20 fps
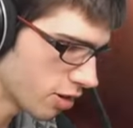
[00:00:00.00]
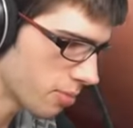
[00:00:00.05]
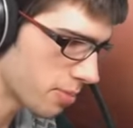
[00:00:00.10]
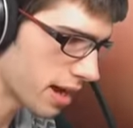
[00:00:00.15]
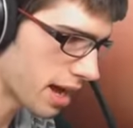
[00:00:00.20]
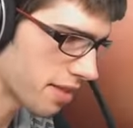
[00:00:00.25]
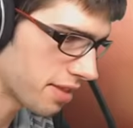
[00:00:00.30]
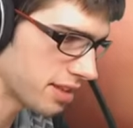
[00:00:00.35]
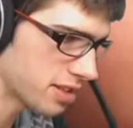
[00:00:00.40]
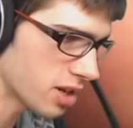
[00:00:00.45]
not
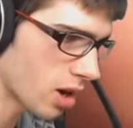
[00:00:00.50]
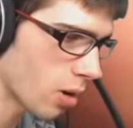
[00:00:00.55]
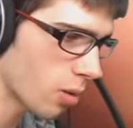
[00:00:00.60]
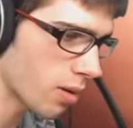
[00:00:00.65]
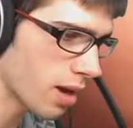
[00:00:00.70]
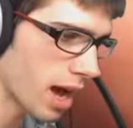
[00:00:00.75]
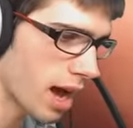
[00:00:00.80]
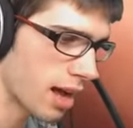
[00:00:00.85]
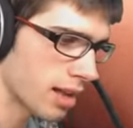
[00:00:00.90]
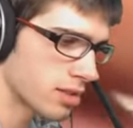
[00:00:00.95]
bad. These
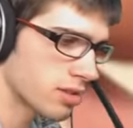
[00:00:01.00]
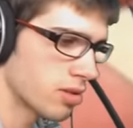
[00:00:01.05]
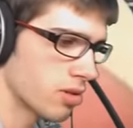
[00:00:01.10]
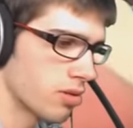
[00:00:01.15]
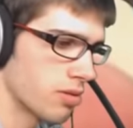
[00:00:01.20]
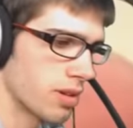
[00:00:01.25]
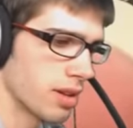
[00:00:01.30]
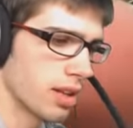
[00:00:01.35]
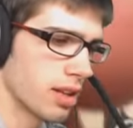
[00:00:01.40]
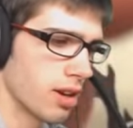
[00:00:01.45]
older arts
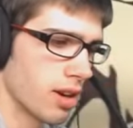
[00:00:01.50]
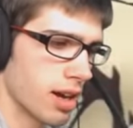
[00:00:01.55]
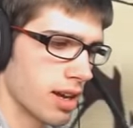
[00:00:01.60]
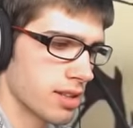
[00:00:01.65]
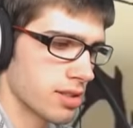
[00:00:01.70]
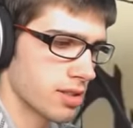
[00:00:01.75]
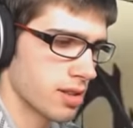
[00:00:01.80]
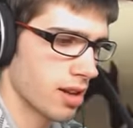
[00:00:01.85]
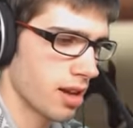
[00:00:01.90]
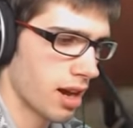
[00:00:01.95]
look really
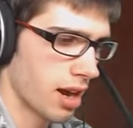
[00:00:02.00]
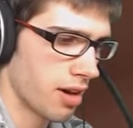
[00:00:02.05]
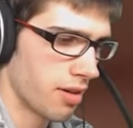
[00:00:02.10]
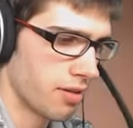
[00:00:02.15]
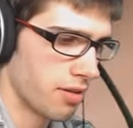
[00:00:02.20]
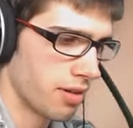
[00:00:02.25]
nice. I